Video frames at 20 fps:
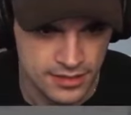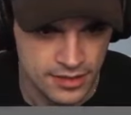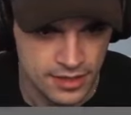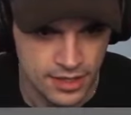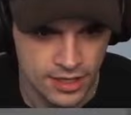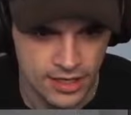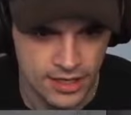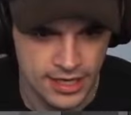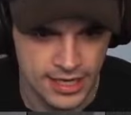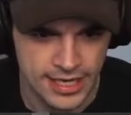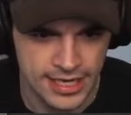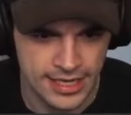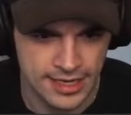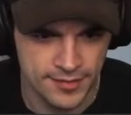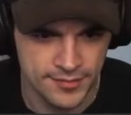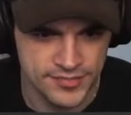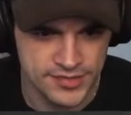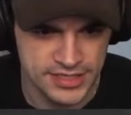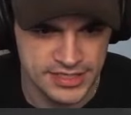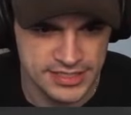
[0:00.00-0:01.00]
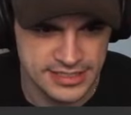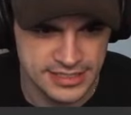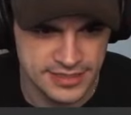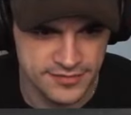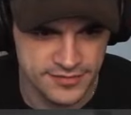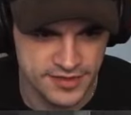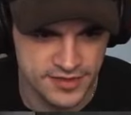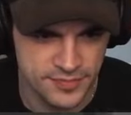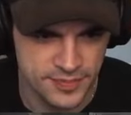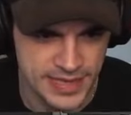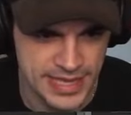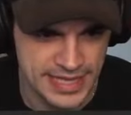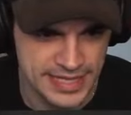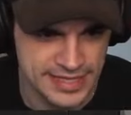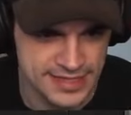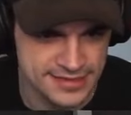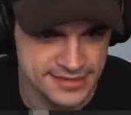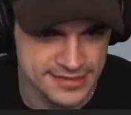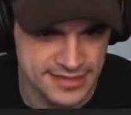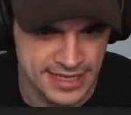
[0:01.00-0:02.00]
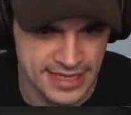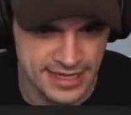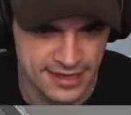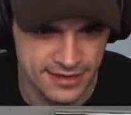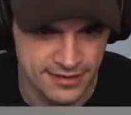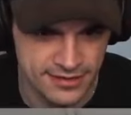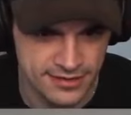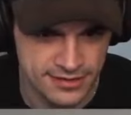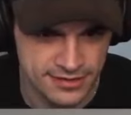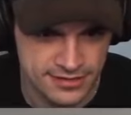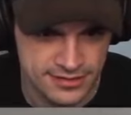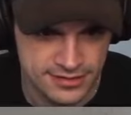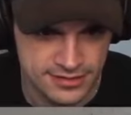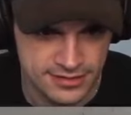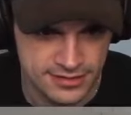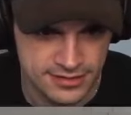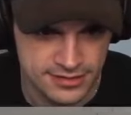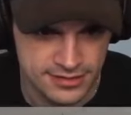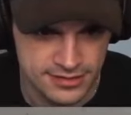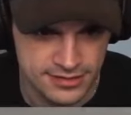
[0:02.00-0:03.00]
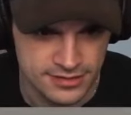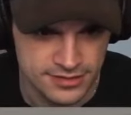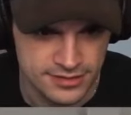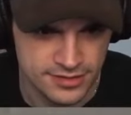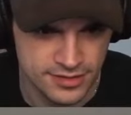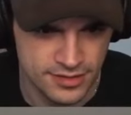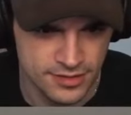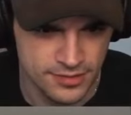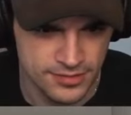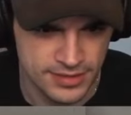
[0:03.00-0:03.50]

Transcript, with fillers: Alright, I'm just gonna deliver this package now. Don't